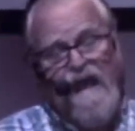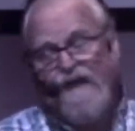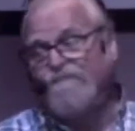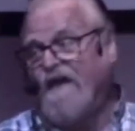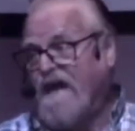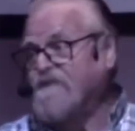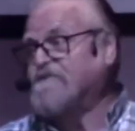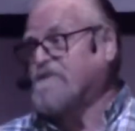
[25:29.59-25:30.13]
and
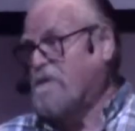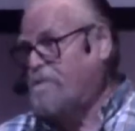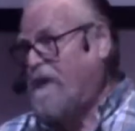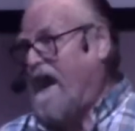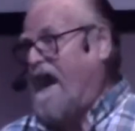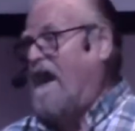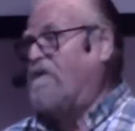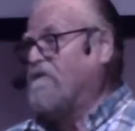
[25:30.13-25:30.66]
that's the
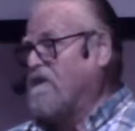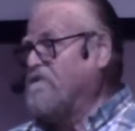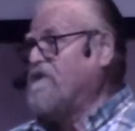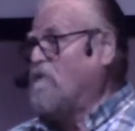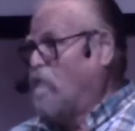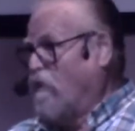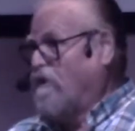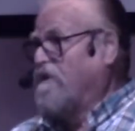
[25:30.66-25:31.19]
power of
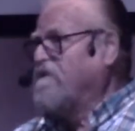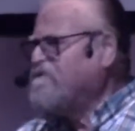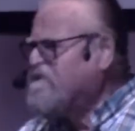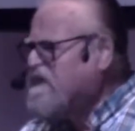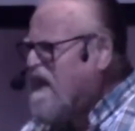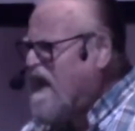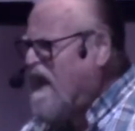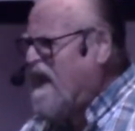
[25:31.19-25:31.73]
the Word of
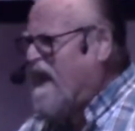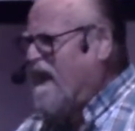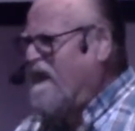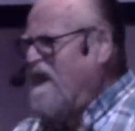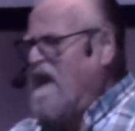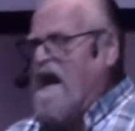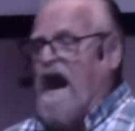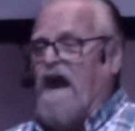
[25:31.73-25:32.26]
God.
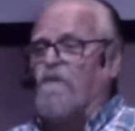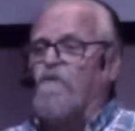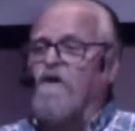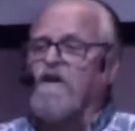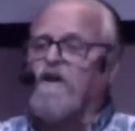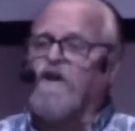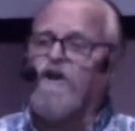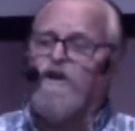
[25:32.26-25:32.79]
I want
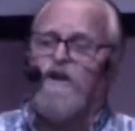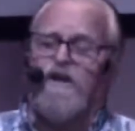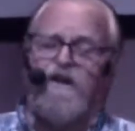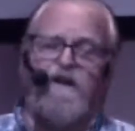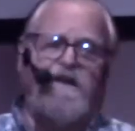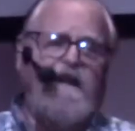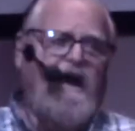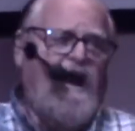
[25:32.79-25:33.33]
to
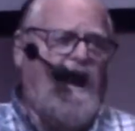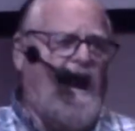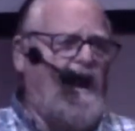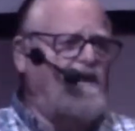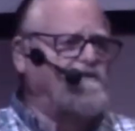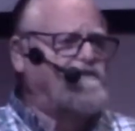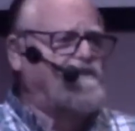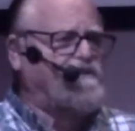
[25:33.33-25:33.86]
learn
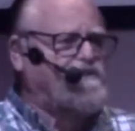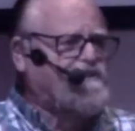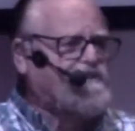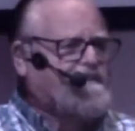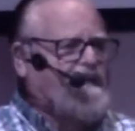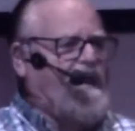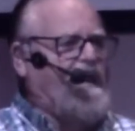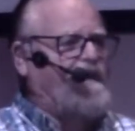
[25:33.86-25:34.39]
how to
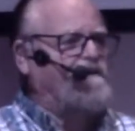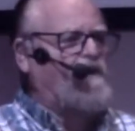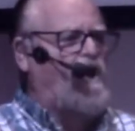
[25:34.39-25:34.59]
stand